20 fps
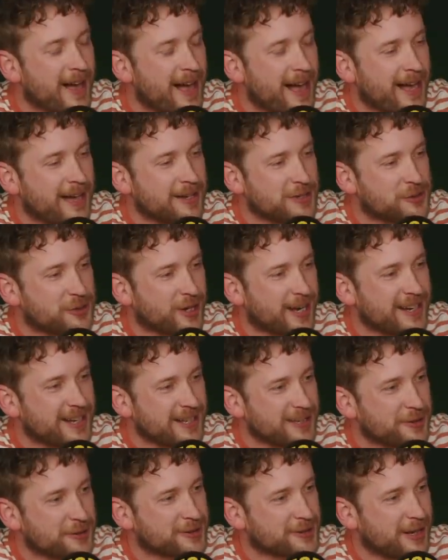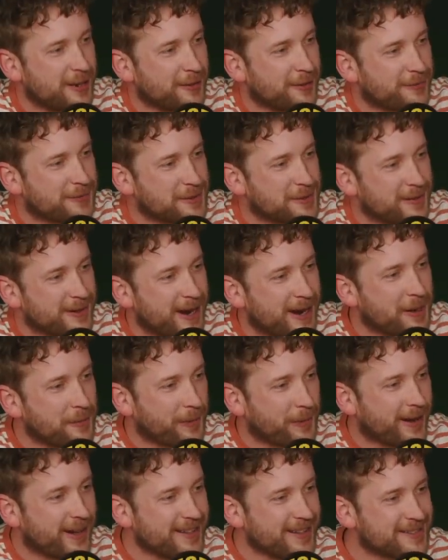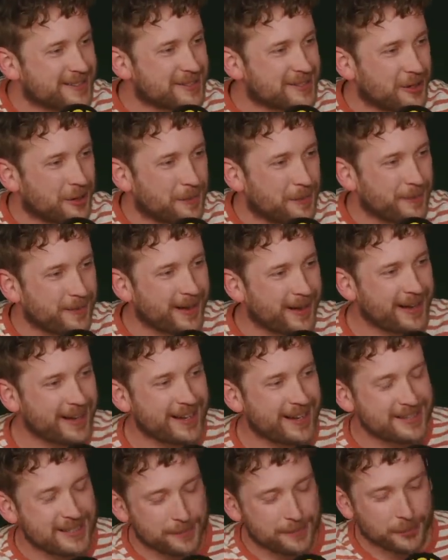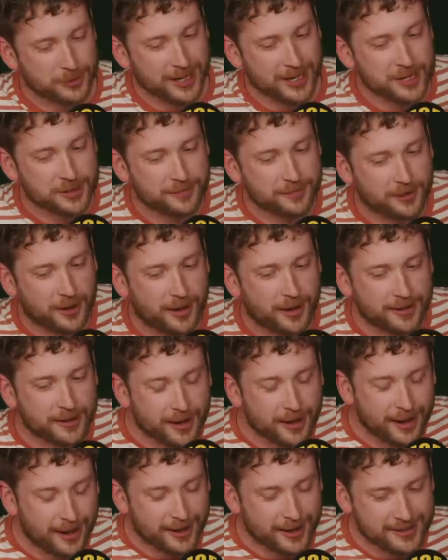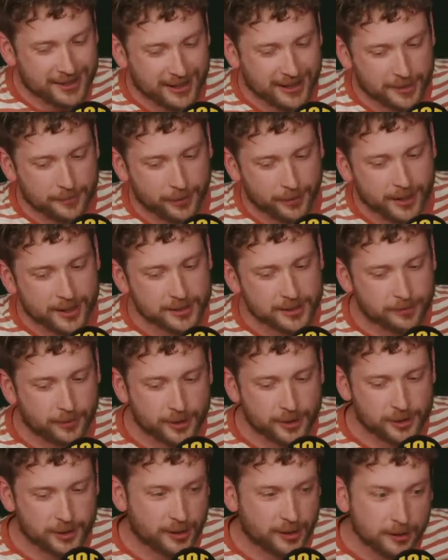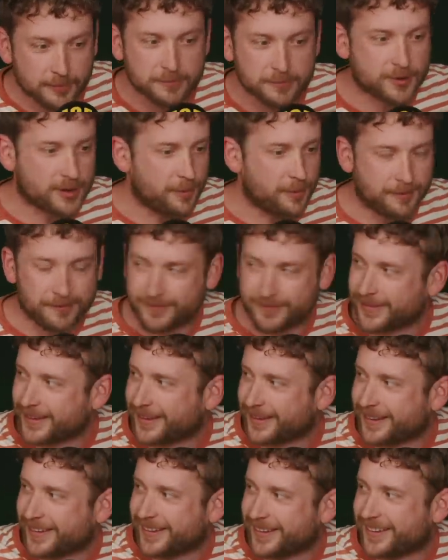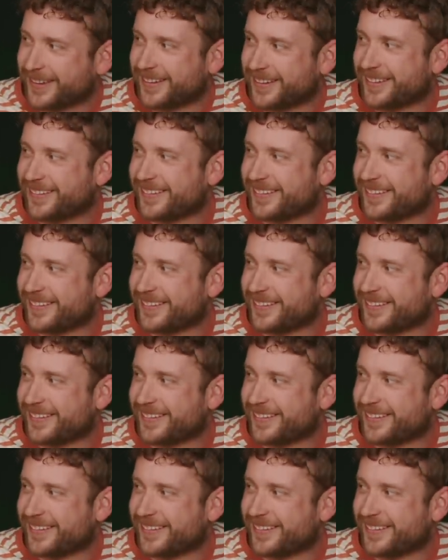and chaining yourself to an airplane to stop mm. a deportation flight uh, mm. taking place, which, you know... What some... specific example?